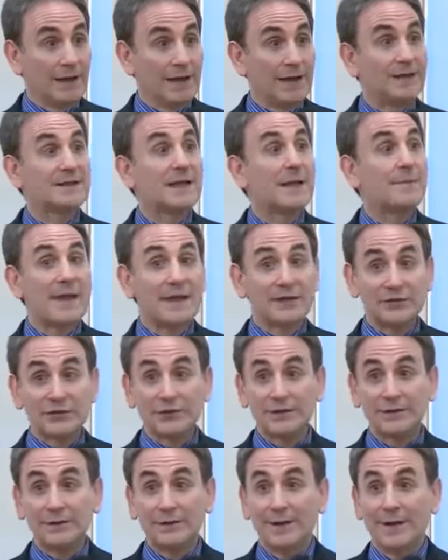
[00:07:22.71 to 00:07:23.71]
And as I
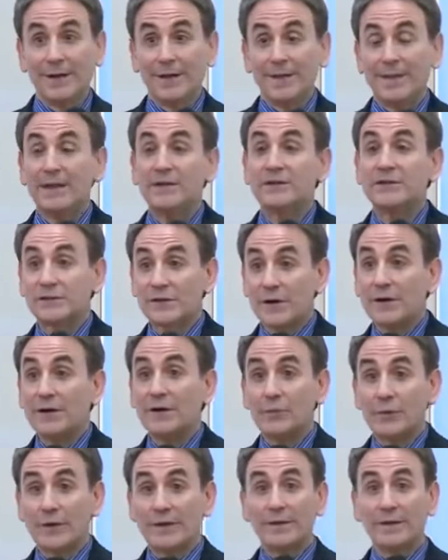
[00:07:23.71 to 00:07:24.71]
mentioned, they
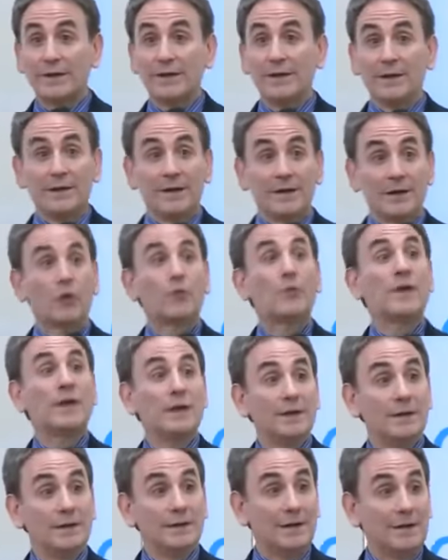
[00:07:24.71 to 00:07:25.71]
started with the
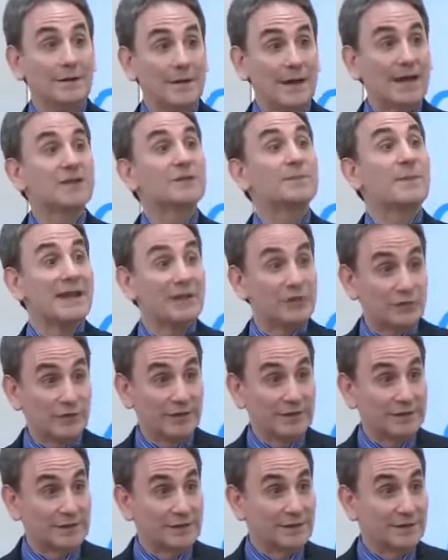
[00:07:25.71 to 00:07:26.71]
Korean
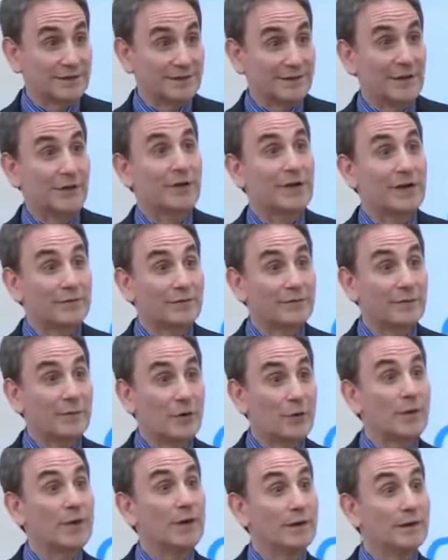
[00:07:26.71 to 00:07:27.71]
expatriates that are here from
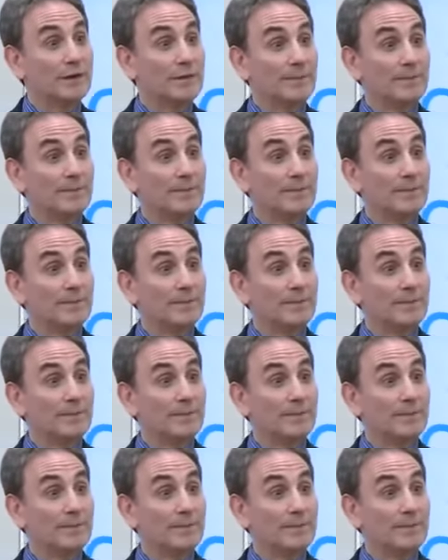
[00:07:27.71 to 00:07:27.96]
Korea.